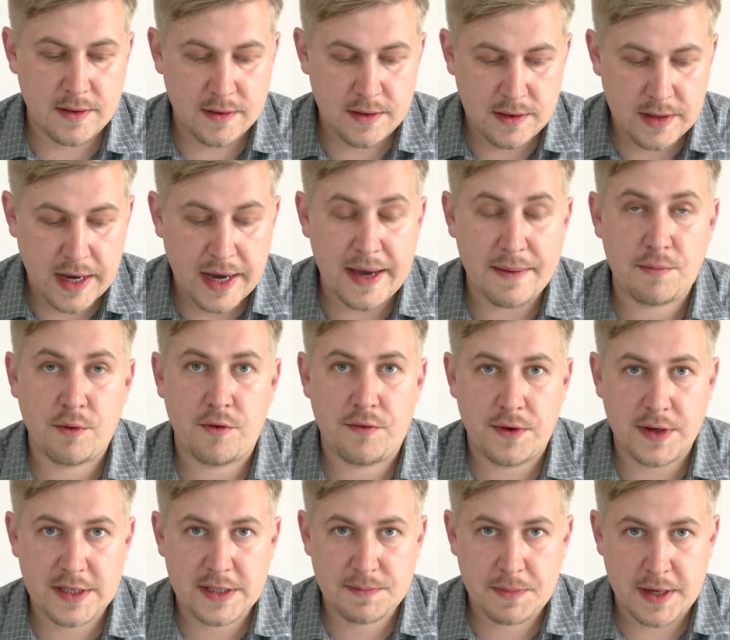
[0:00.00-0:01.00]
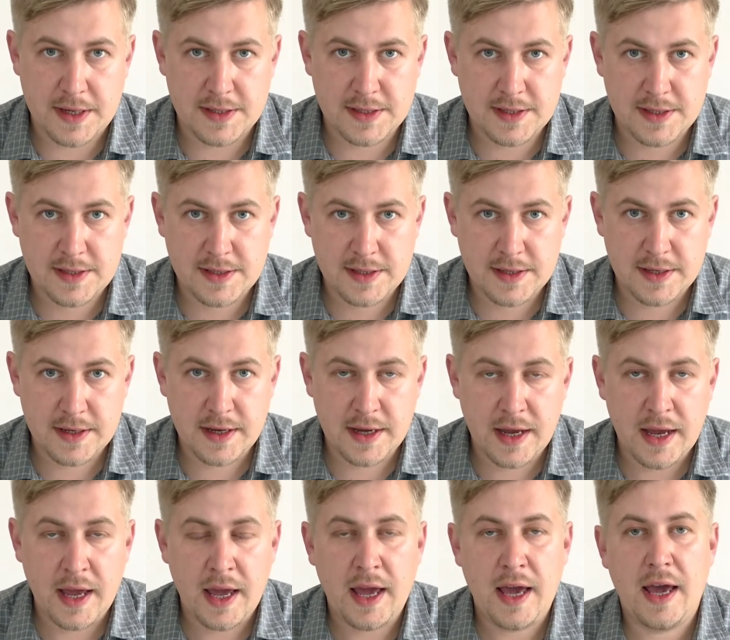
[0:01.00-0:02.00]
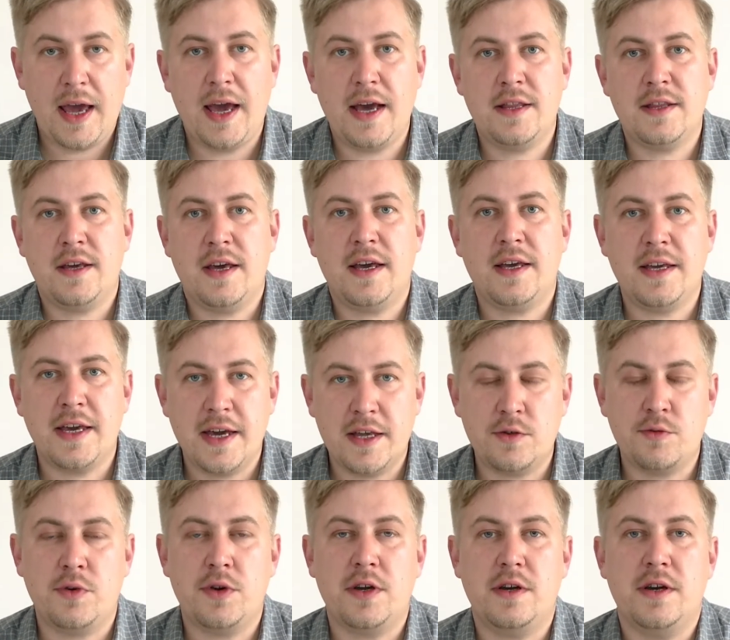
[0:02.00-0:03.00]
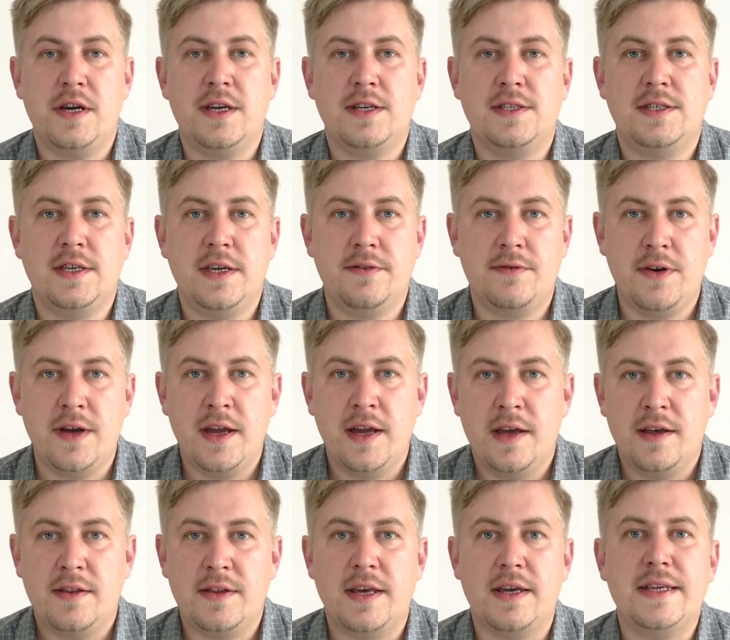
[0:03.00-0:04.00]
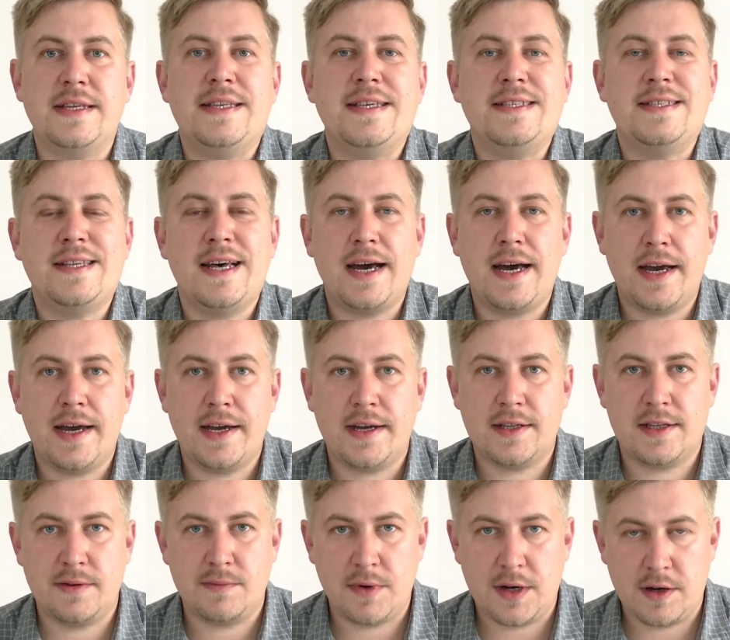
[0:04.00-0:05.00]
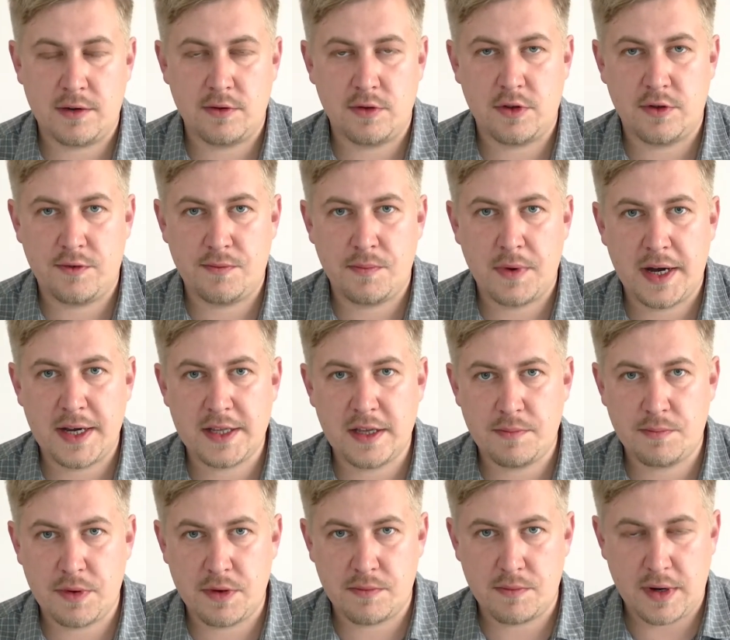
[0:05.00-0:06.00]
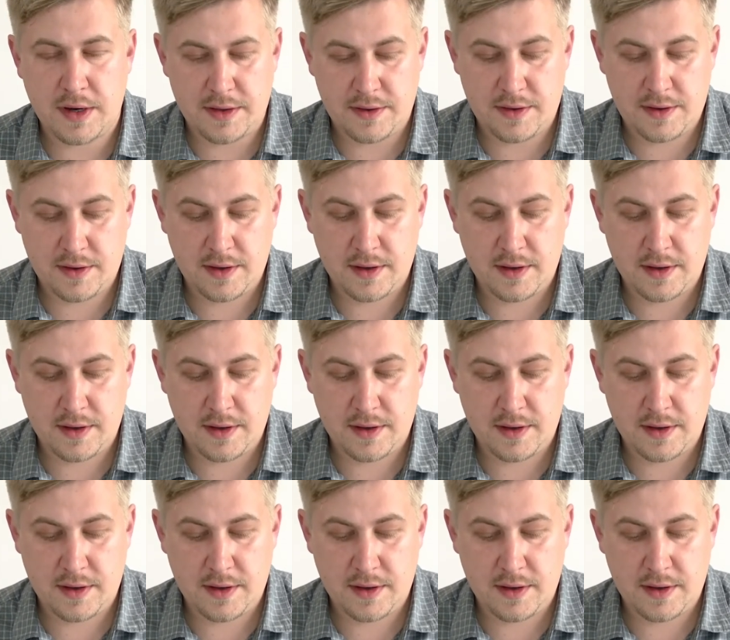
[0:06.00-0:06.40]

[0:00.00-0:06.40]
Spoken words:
type of expenses, and again we receive the desired amount of money per month.